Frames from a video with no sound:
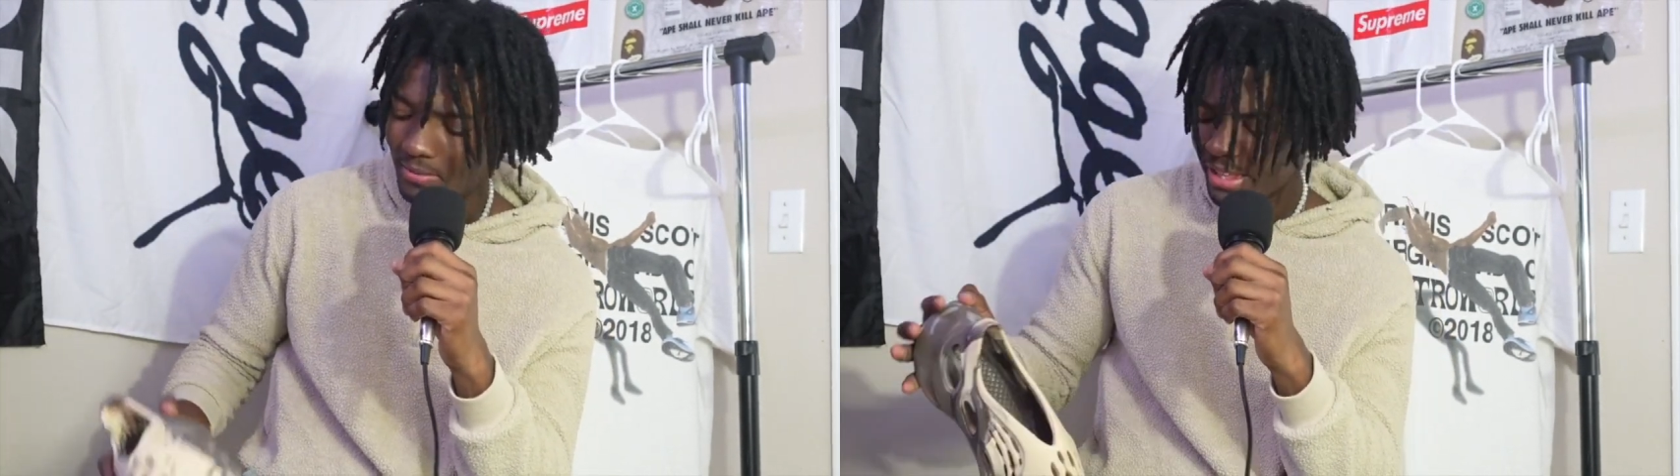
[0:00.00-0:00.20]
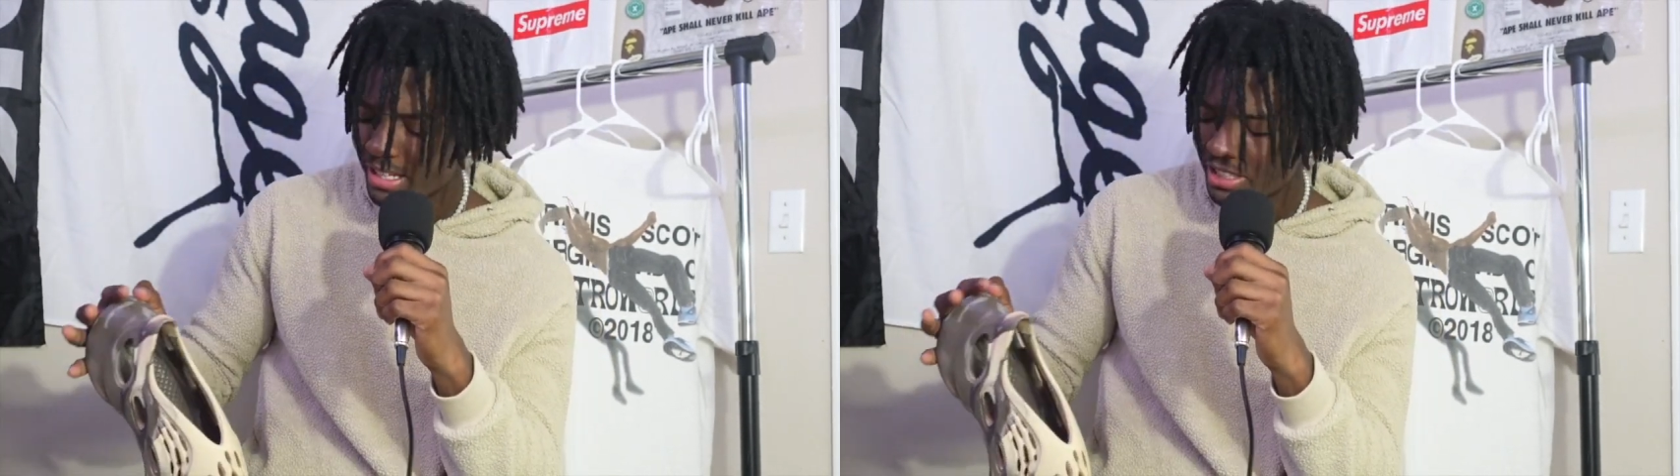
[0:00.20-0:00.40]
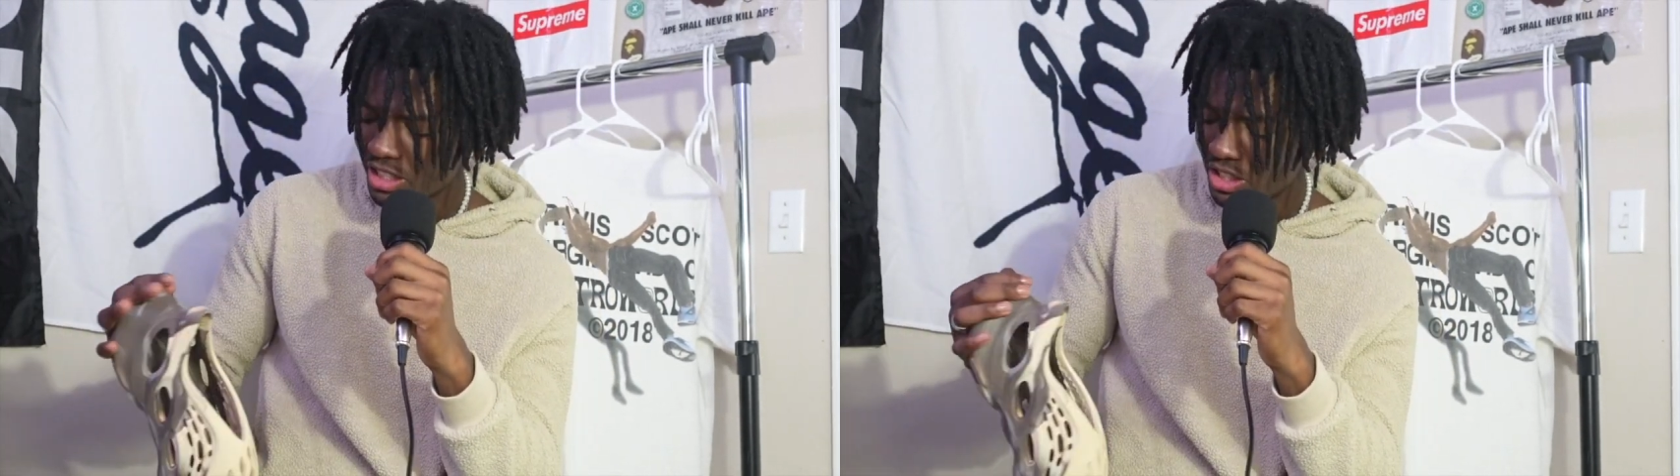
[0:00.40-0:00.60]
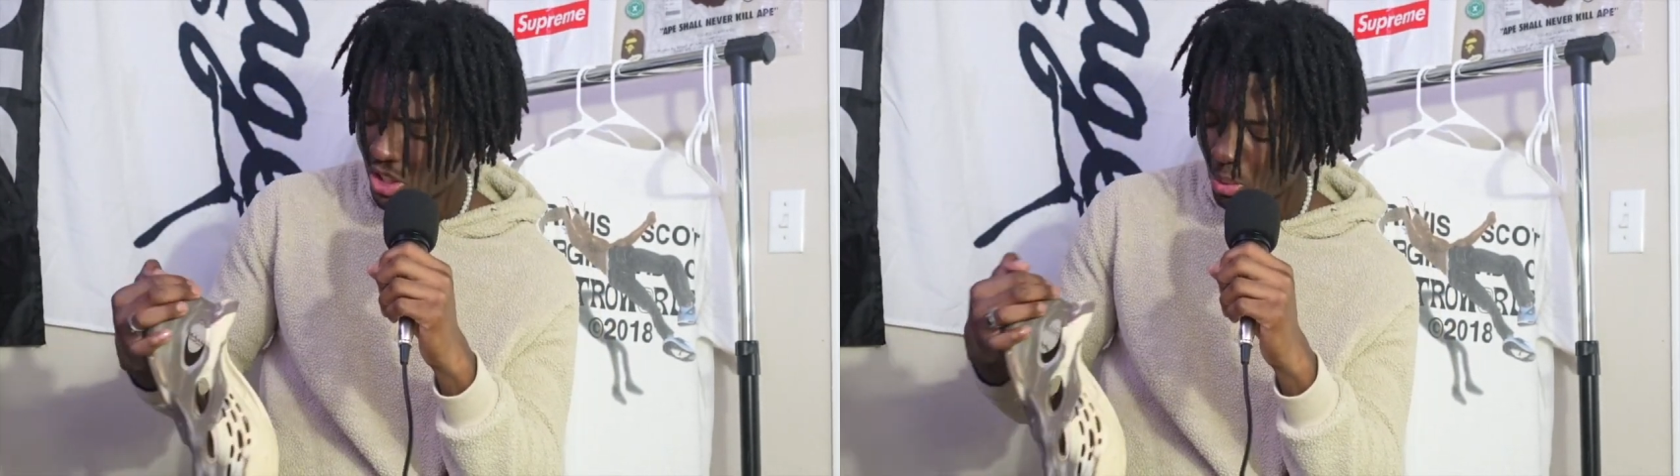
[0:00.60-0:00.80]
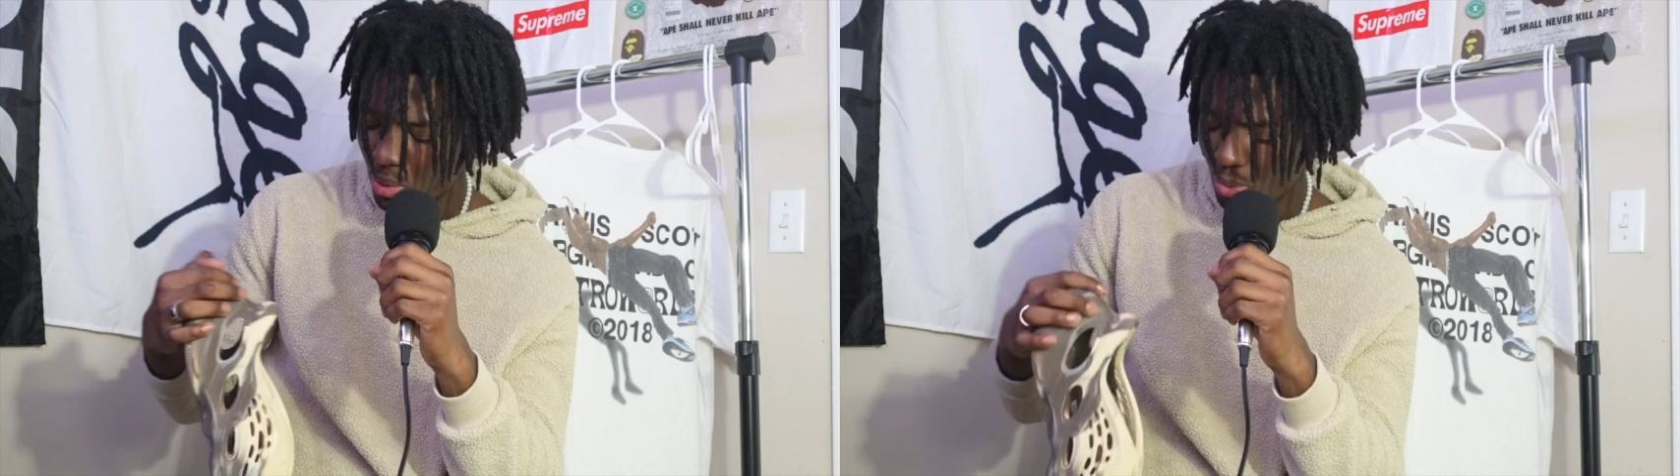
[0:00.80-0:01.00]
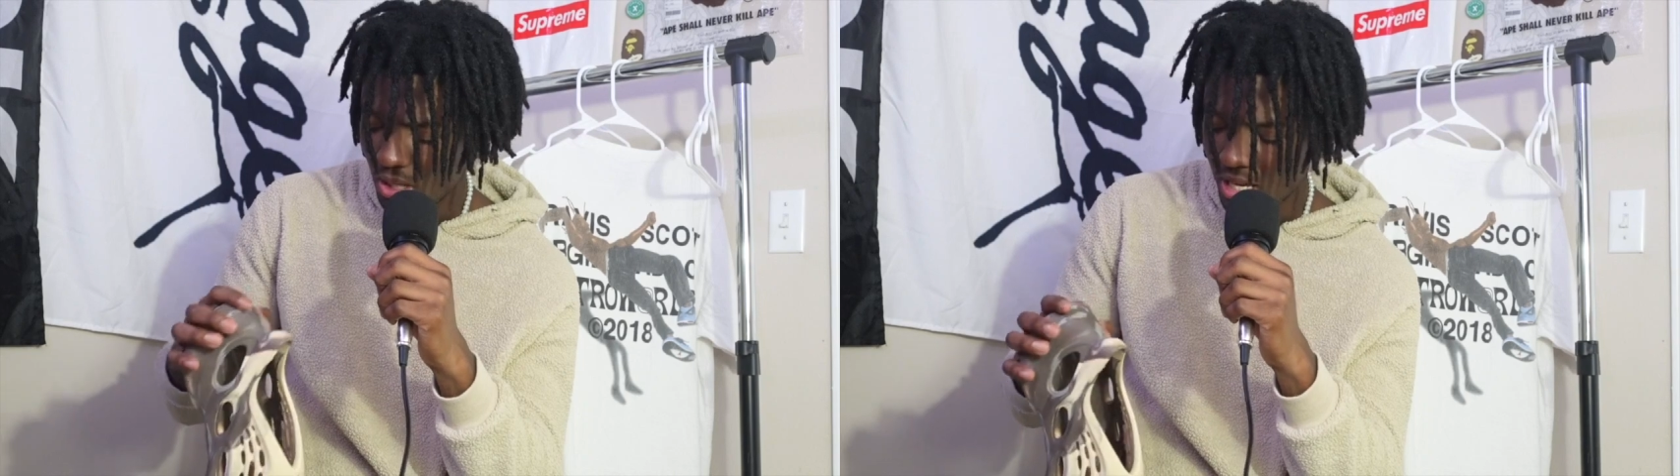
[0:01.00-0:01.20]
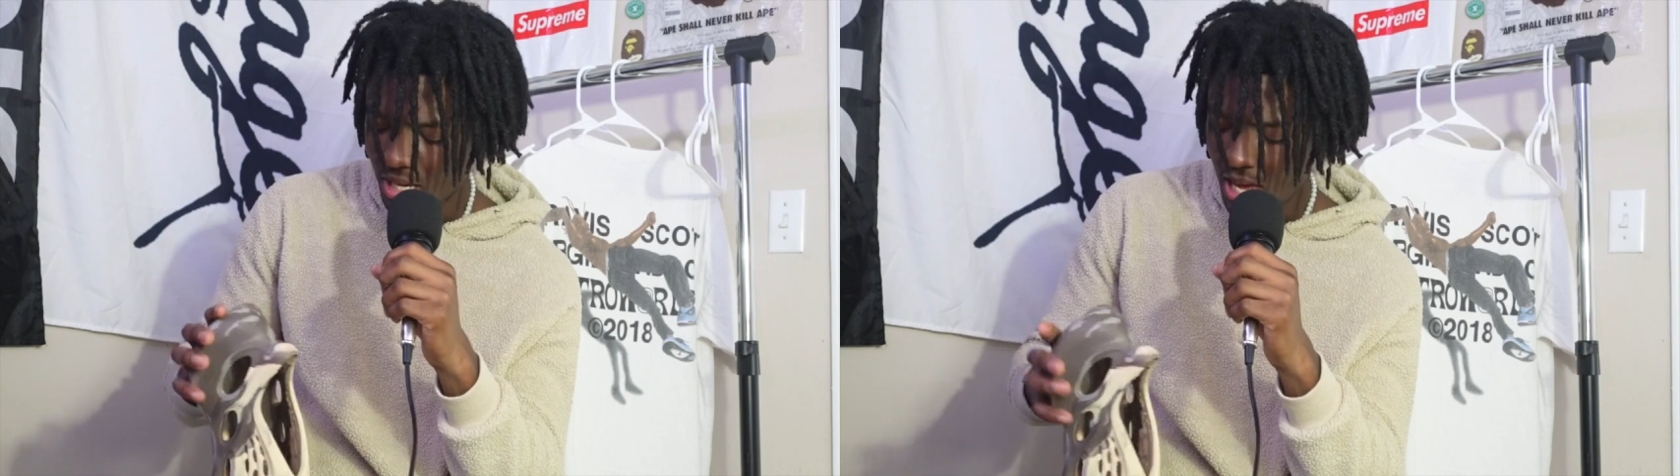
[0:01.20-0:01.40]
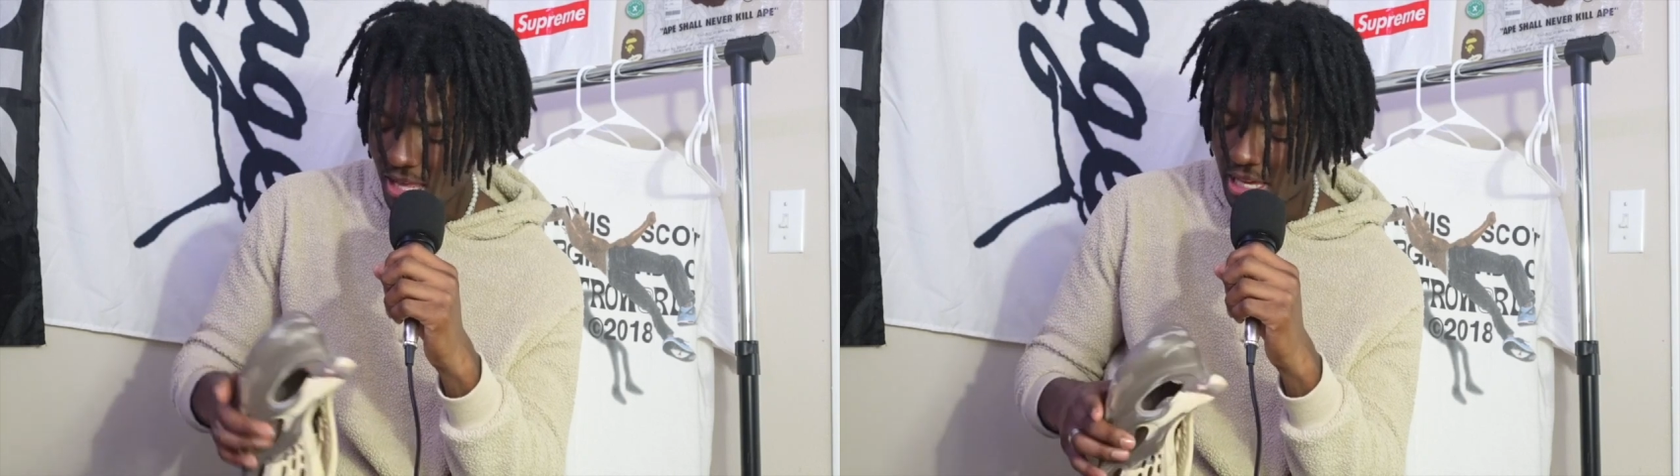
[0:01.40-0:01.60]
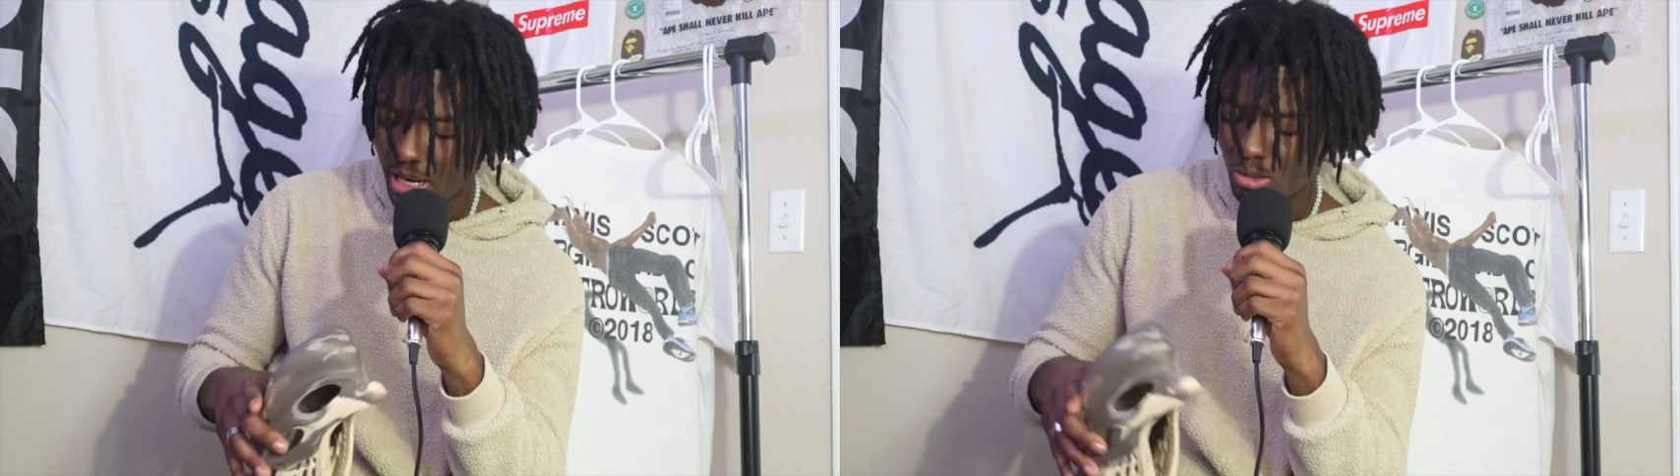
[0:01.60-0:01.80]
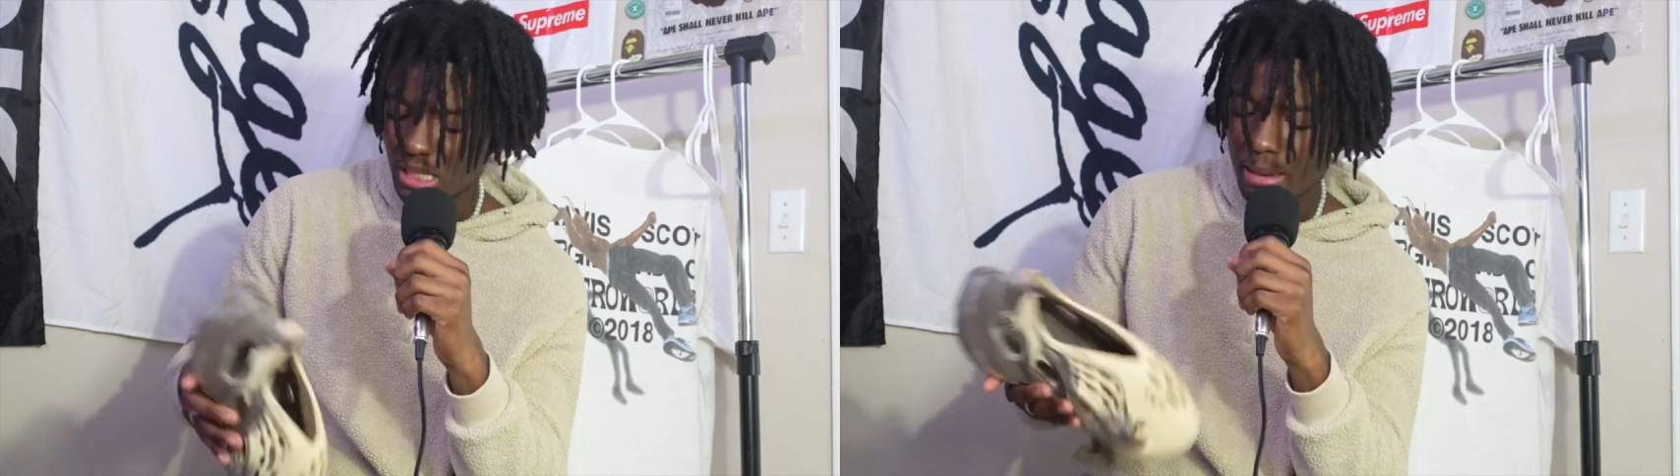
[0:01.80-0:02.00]
I think that's just so unique that
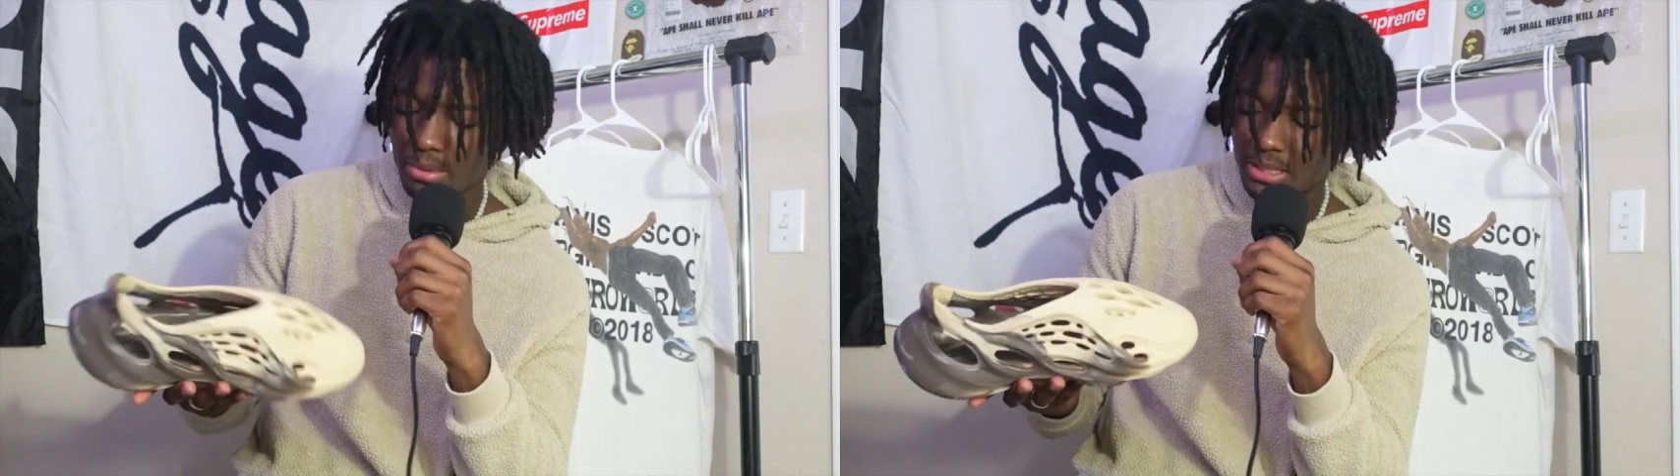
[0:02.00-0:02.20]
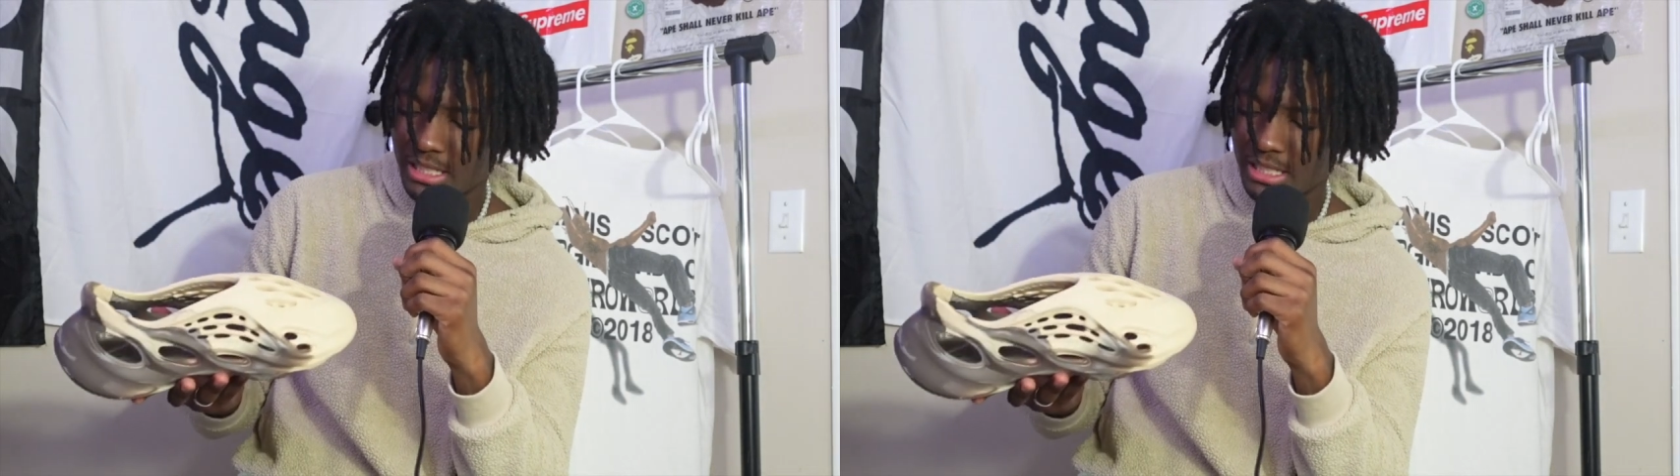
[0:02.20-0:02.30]
he was able to